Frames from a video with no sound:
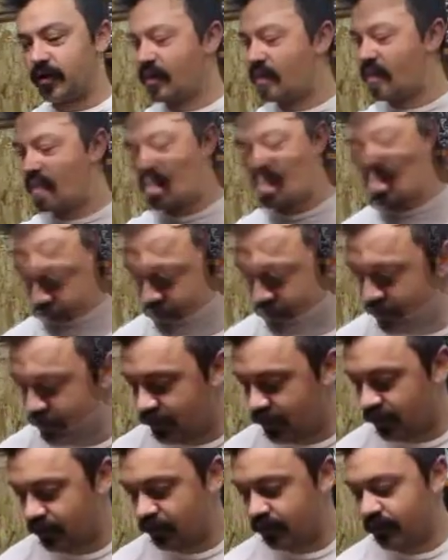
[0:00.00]
Second
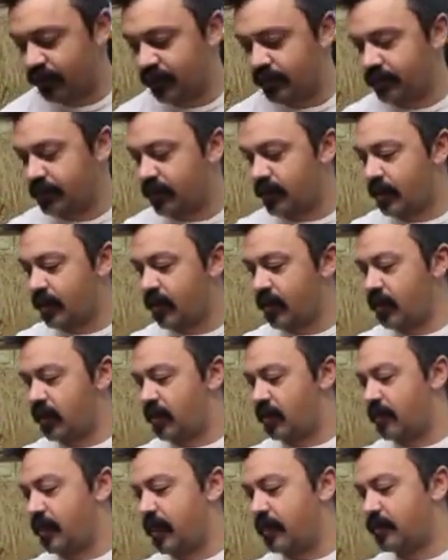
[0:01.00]
note,
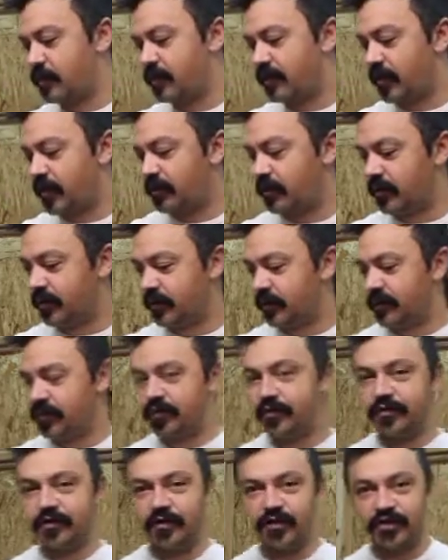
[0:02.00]
I predominantly
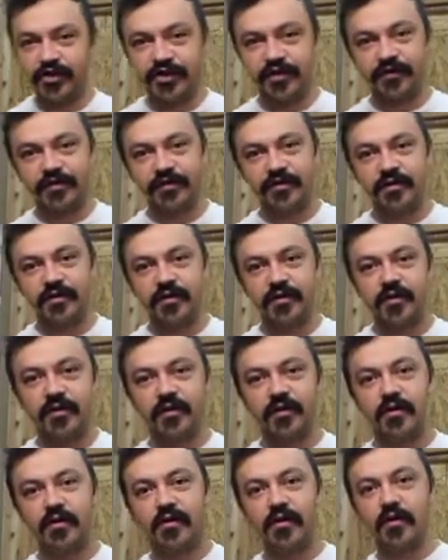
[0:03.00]
use the chisel
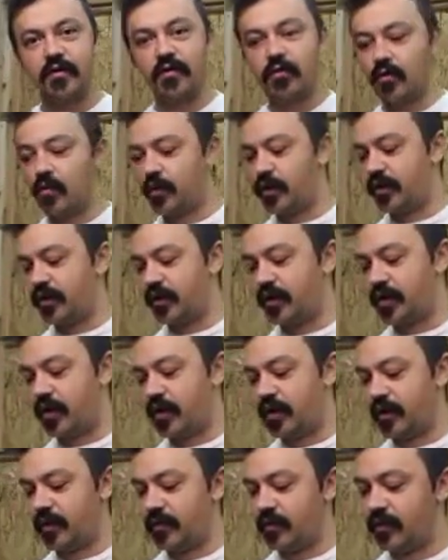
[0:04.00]
when
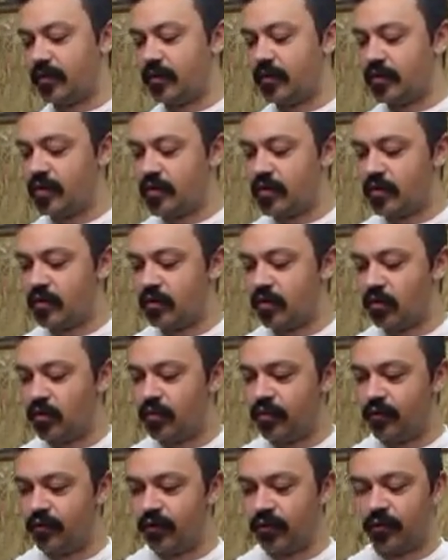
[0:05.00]
I'm
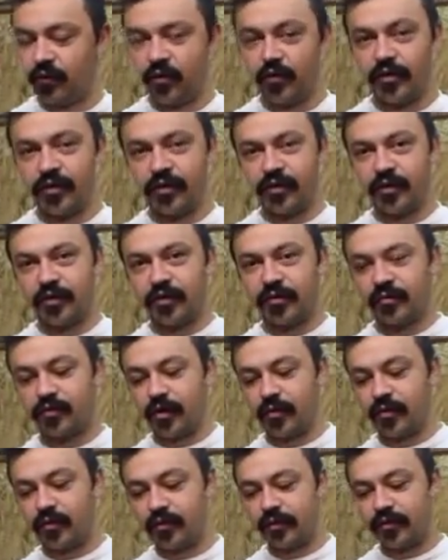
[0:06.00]
removing wood in
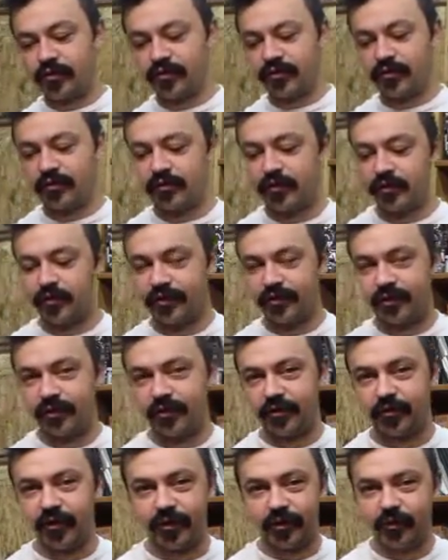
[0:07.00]
preparation for using the
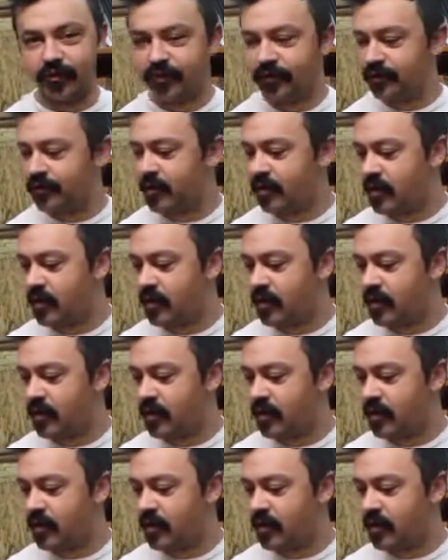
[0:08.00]
Gramils.